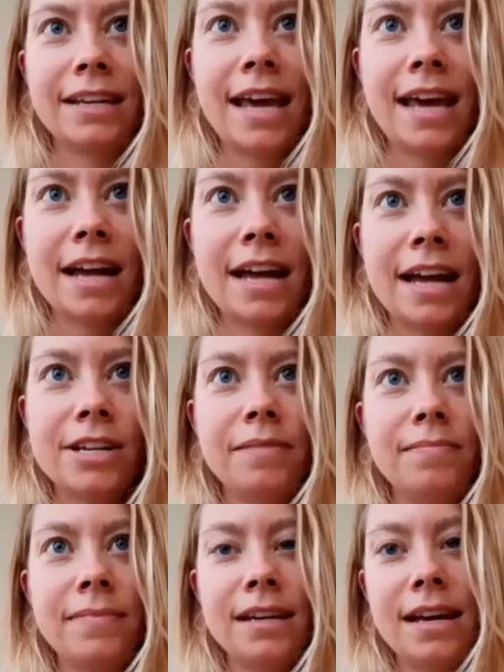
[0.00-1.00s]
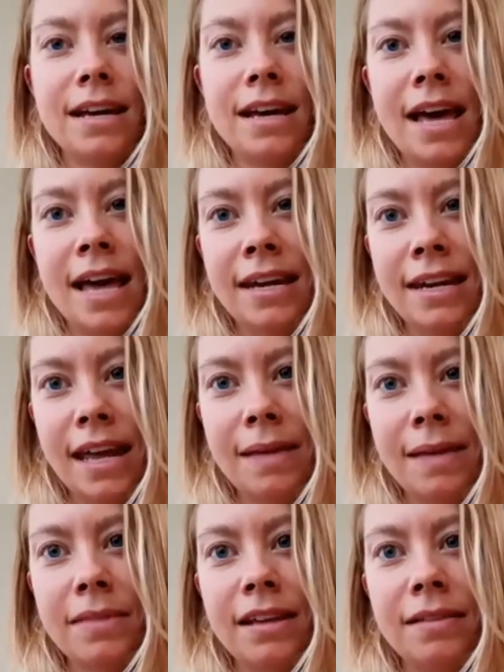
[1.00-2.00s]
catch them and
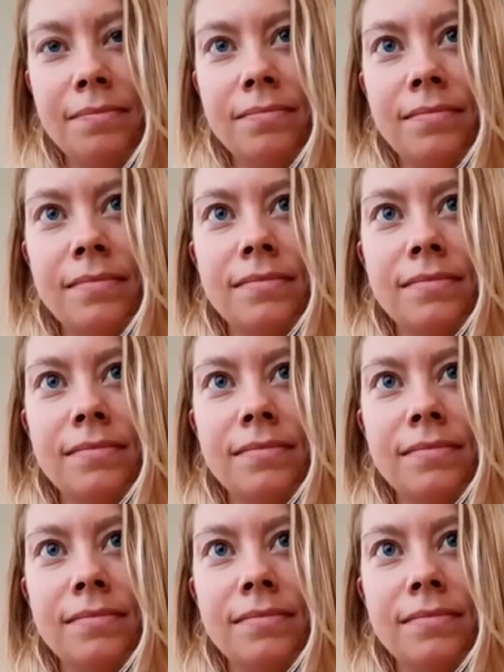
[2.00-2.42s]
name them